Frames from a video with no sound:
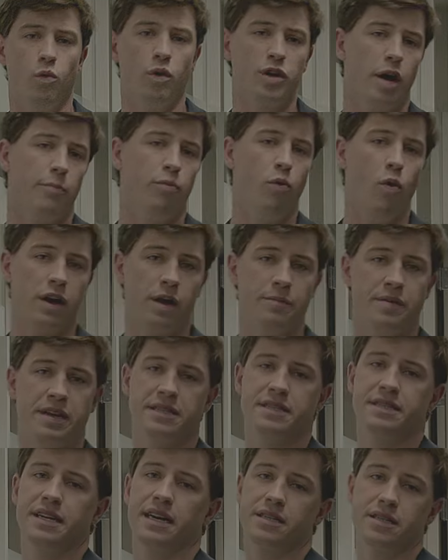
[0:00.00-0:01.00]
What up,
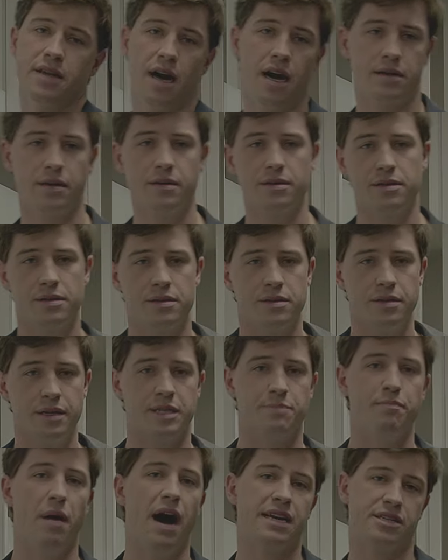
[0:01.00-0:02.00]
wannabe
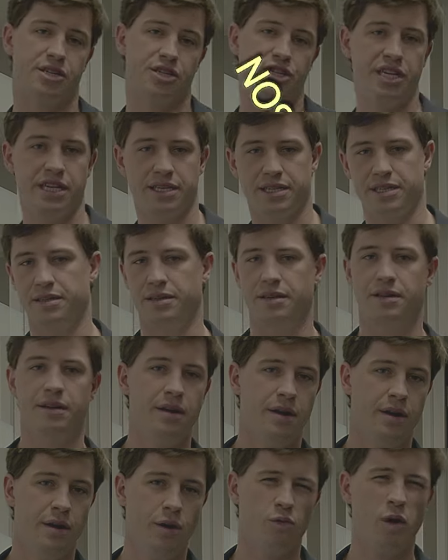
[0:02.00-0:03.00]
TikTokers? It's Bosch Jensen.
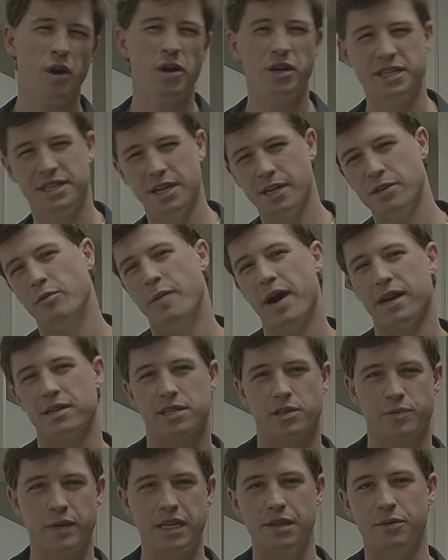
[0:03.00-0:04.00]
We're here to tell you
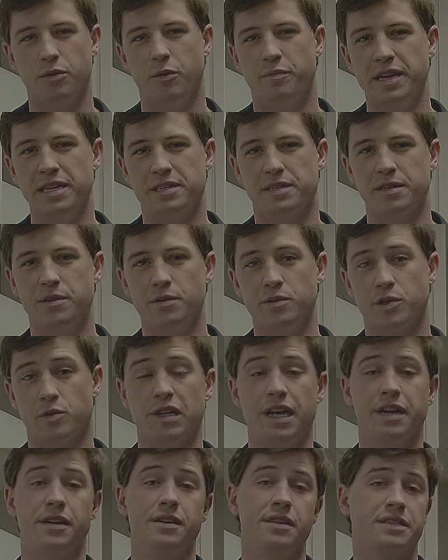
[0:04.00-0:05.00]
about a sweet little piece of
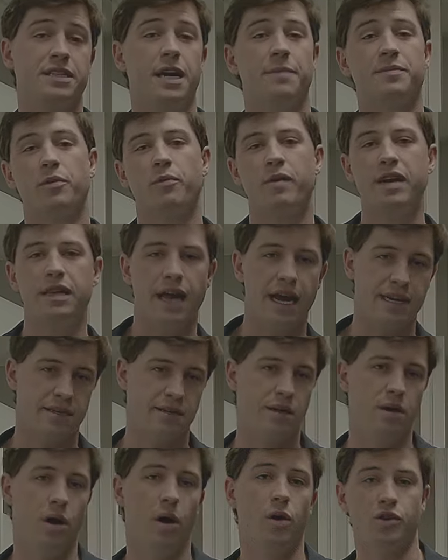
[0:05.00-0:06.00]
news related to something we
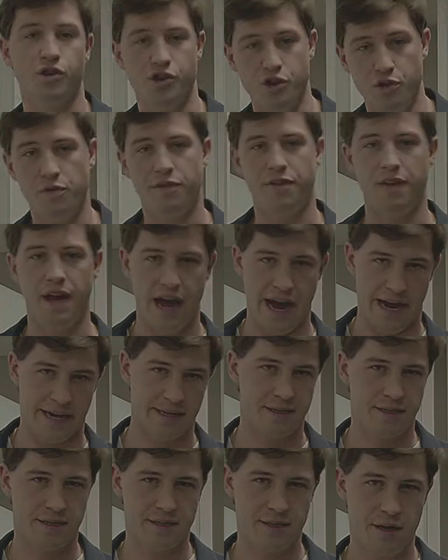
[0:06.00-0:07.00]
like to call Youth
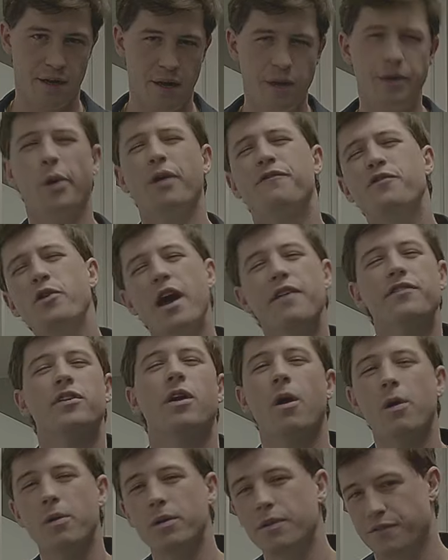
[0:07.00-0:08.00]
X. Now, if you
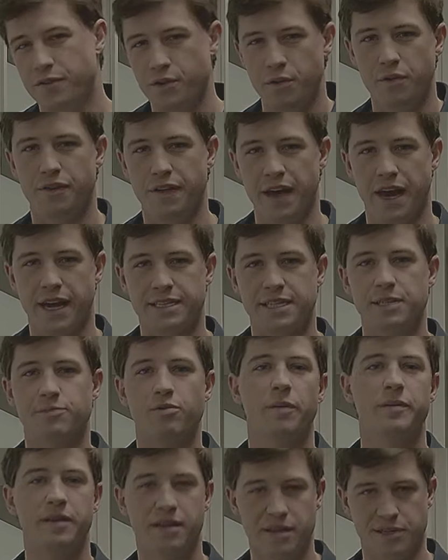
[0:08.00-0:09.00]
haven't heard of Youth X,
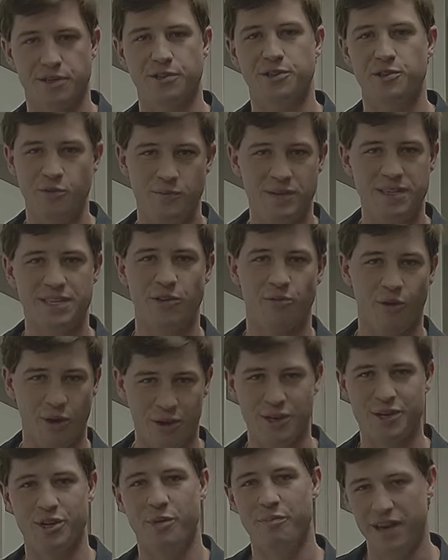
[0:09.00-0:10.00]
it's probably because you're too busy
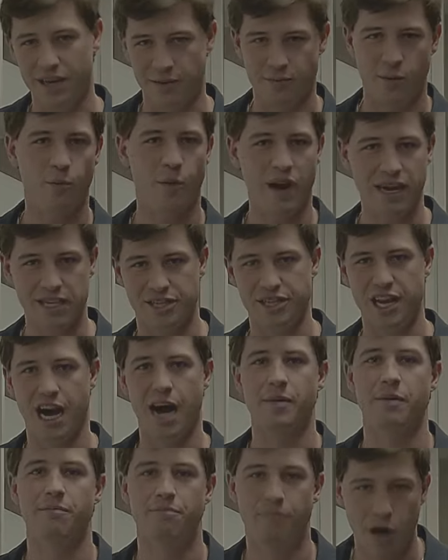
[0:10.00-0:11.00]
working your minimum wage
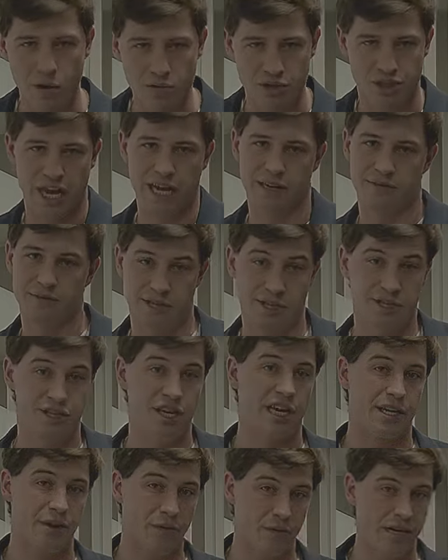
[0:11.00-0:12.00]
job at Bojangles to
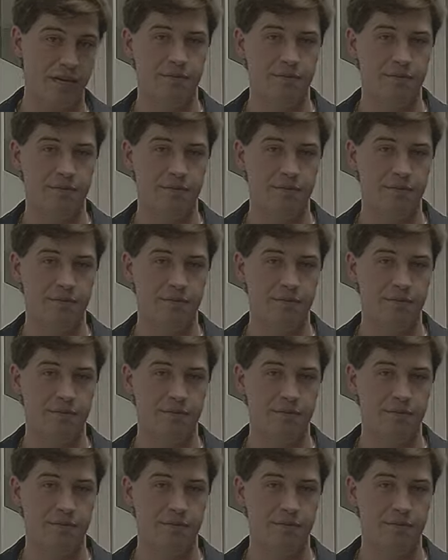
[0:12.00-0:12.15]
check your